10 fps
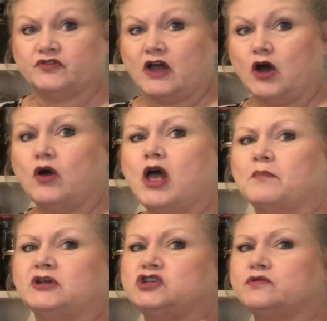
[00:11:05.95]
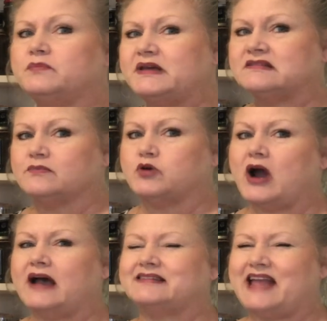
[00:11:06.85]
So, but you would be
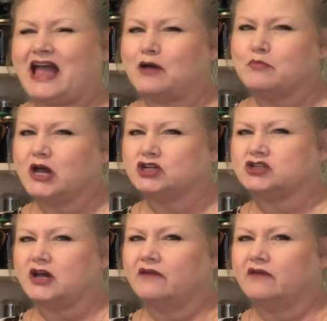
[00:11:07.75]
surprised how much